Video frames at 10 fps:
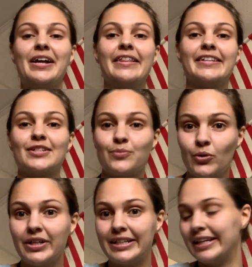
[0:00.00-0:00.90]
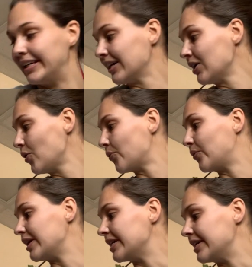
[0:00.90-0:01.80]
this morning
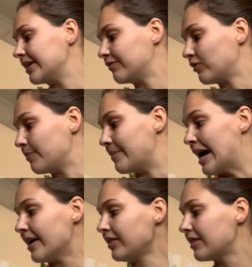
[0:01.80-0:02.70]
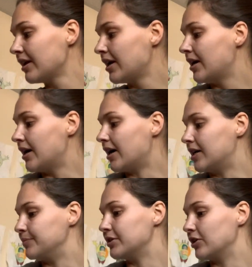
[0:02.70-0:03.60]
we, from math,
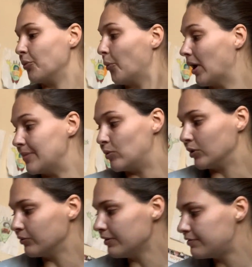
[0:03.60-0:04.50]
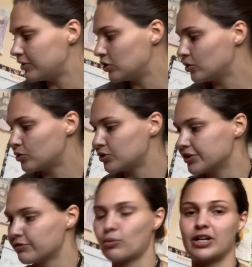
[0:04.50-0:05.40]
did a whiteboard review,
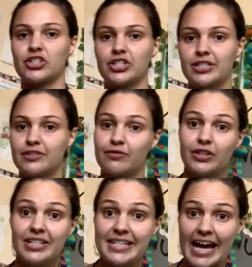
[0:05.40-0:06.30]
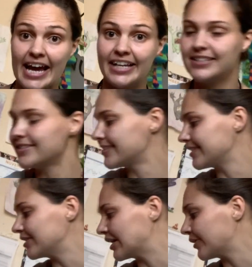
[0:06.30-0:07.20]
just questions for the test, you
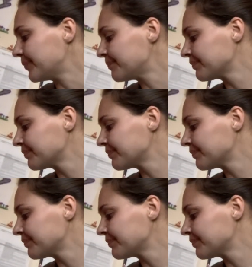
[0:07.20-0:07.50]
know,